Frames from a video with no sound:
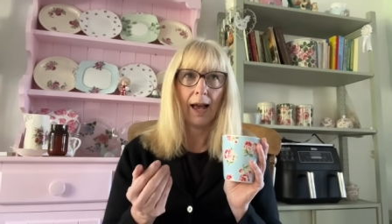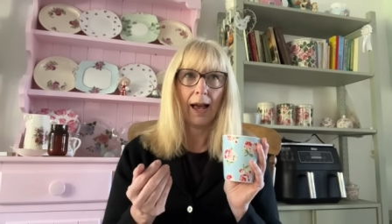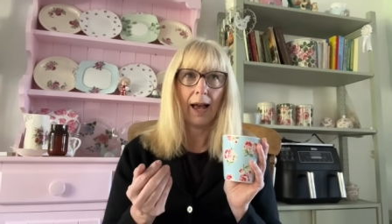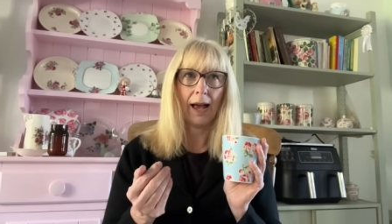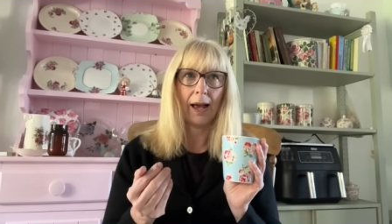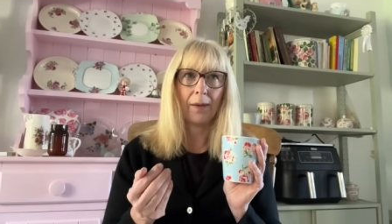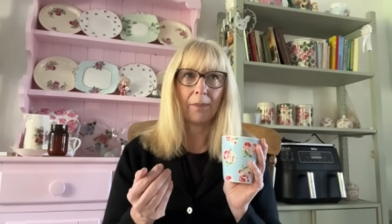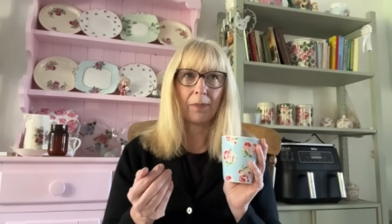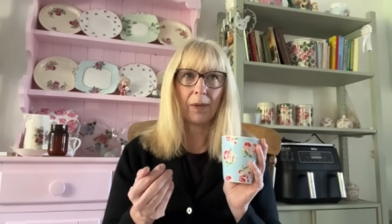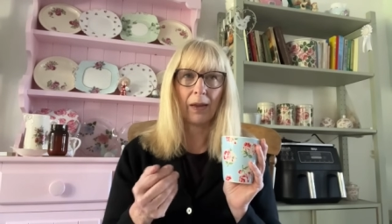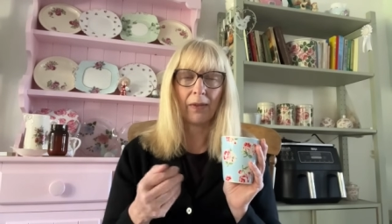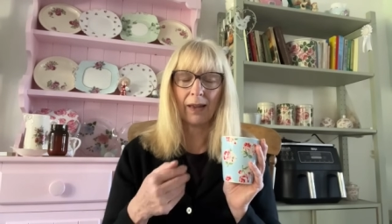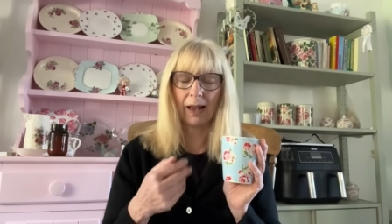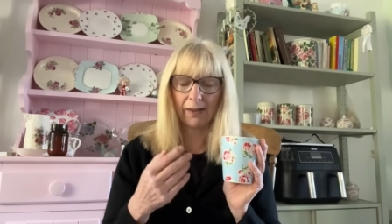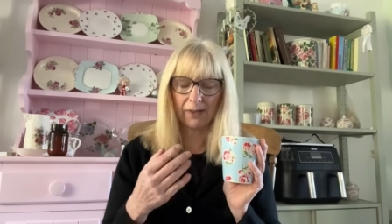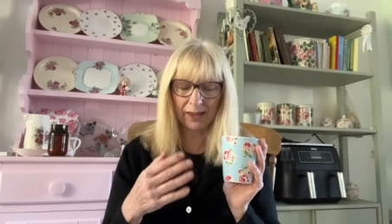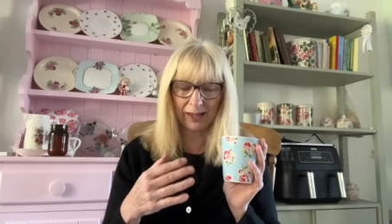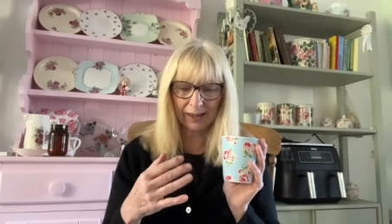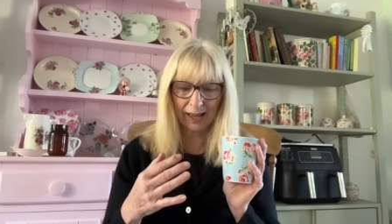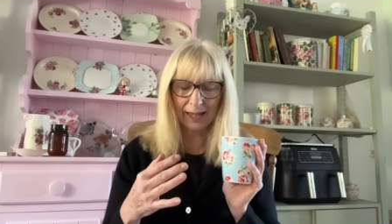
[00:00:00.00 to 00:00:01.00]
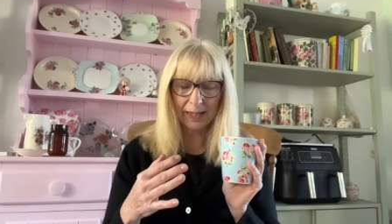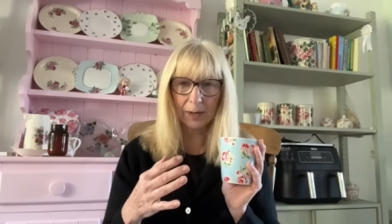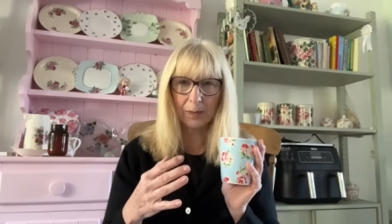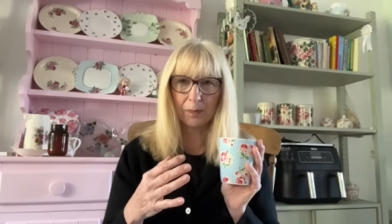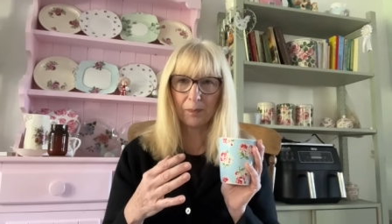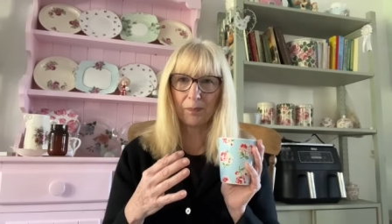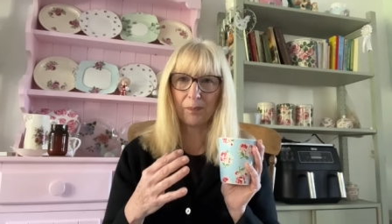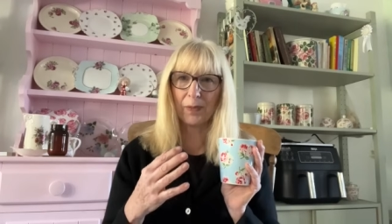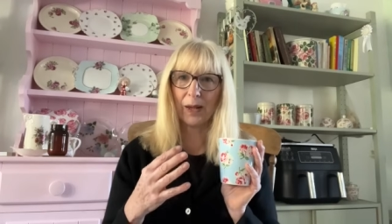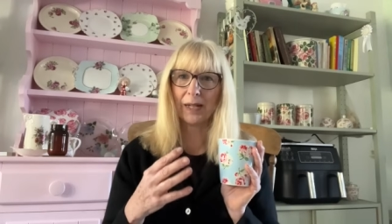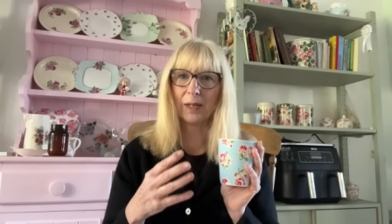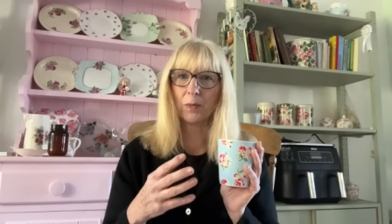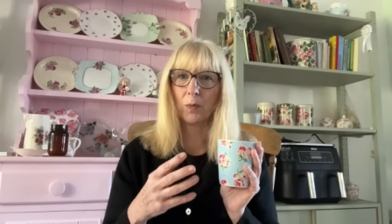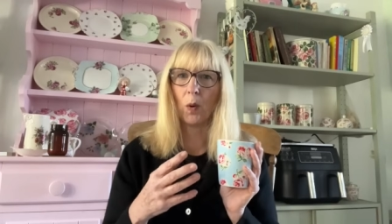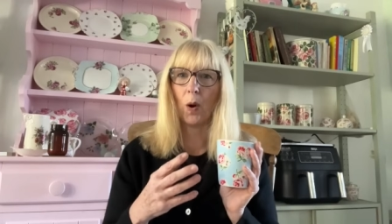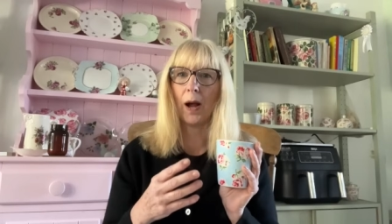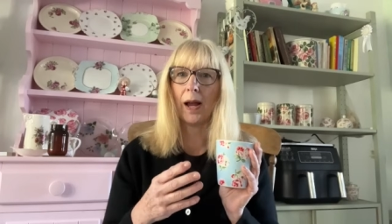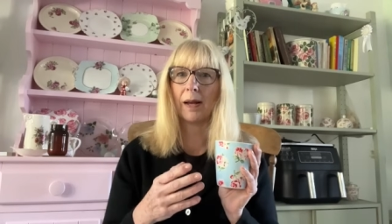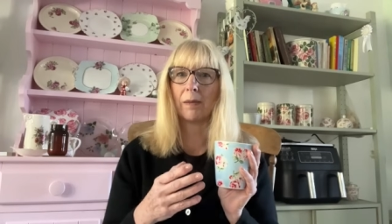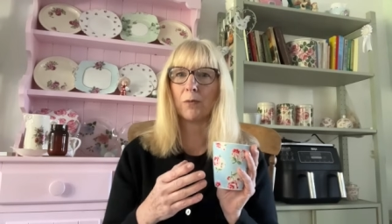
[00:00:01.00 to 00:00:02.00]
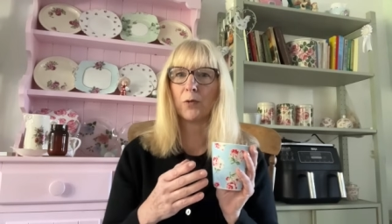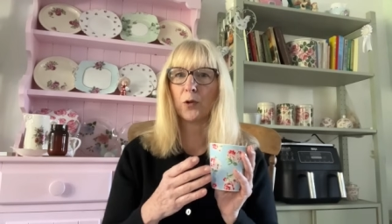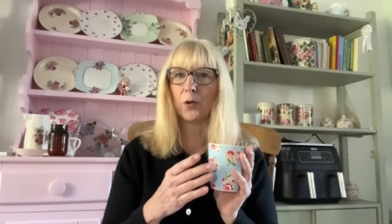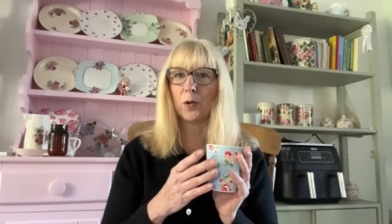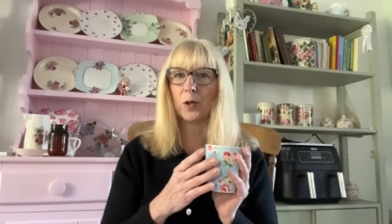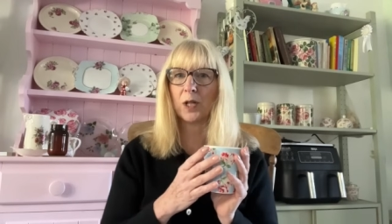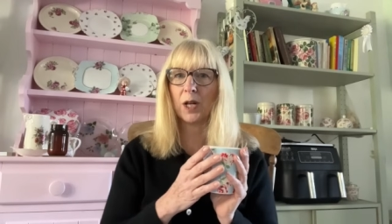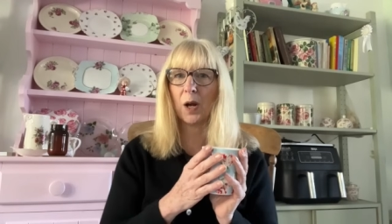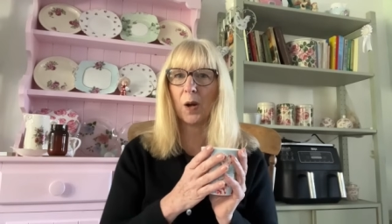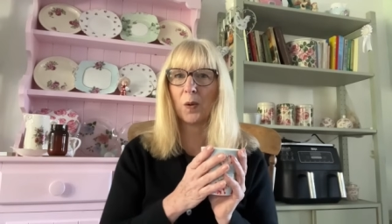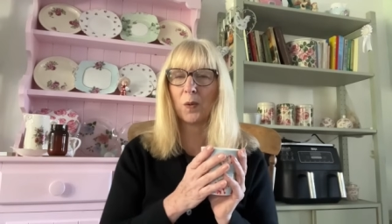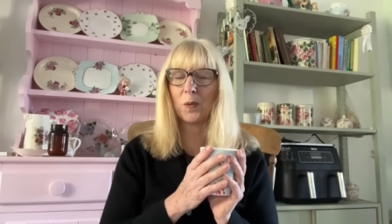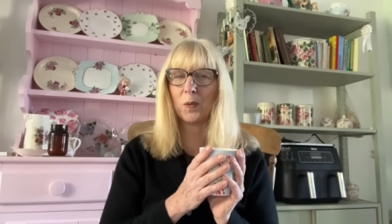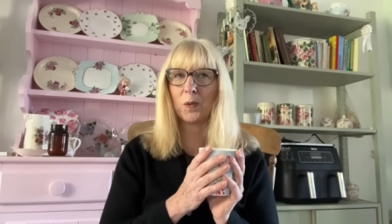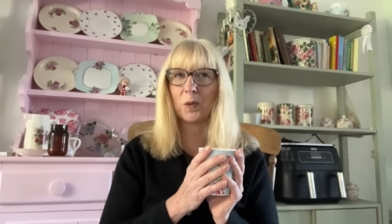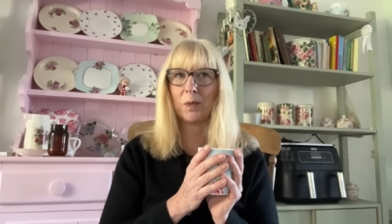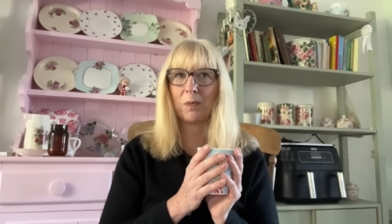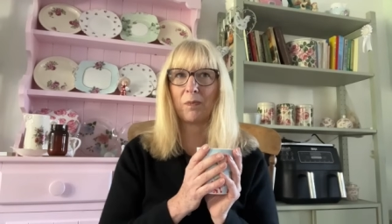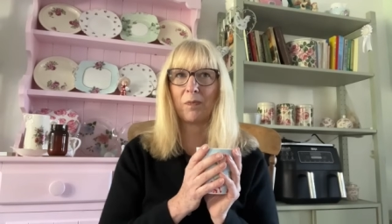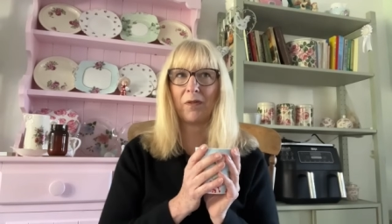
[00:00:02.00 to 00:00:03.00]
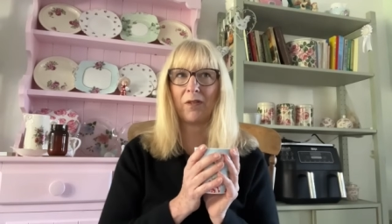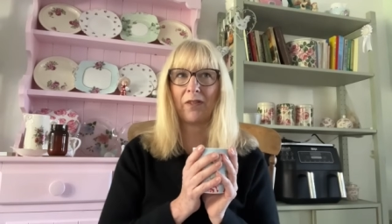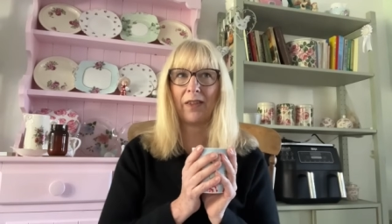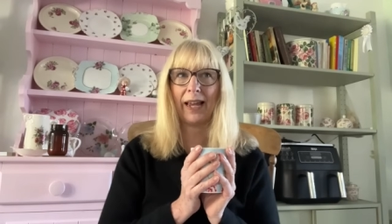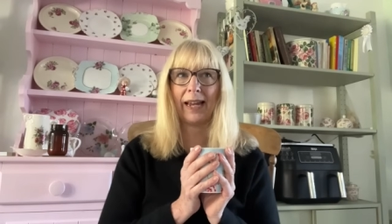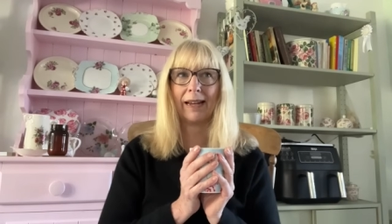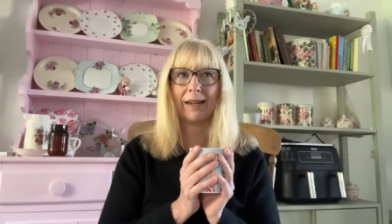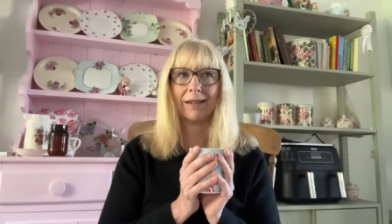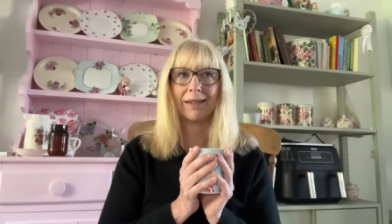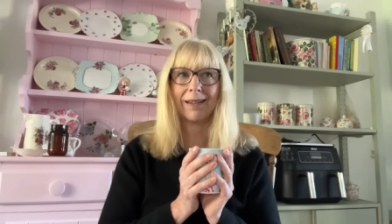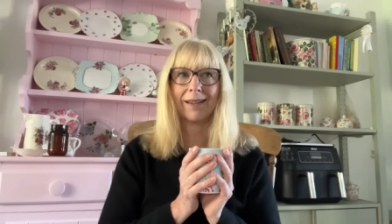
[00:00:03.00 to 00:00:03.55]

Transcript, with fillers: and I think that's why I'm drawn to old things.